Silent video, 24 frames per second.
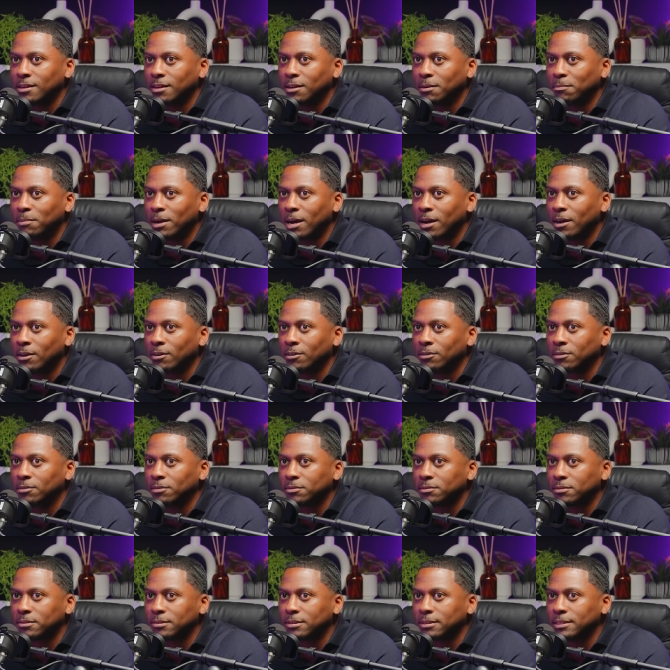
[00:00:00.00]
about
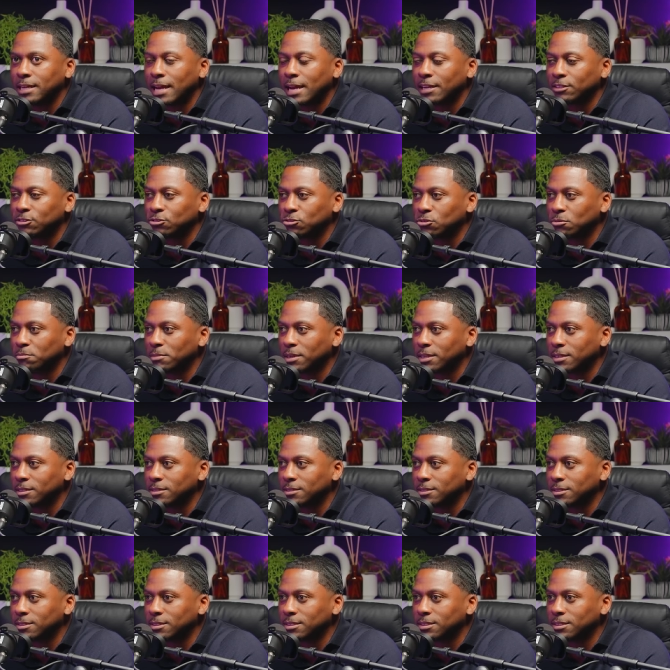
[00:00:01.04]
natural
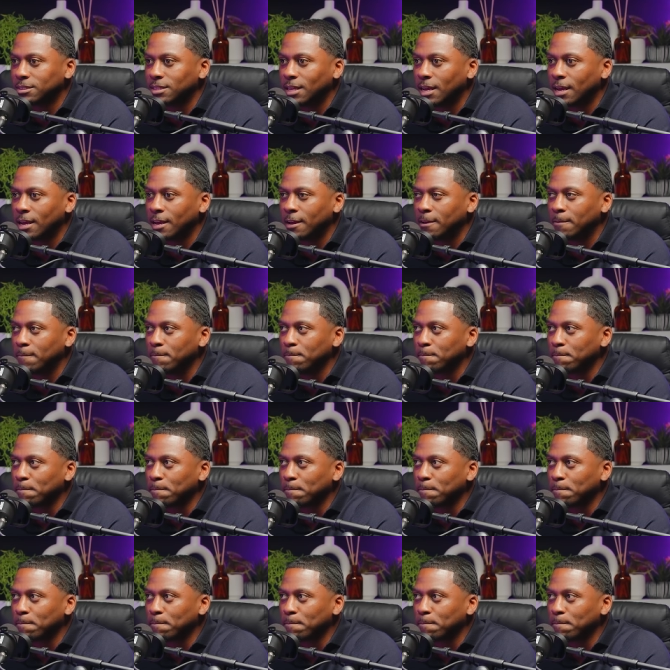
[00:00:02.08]
medicine, is that,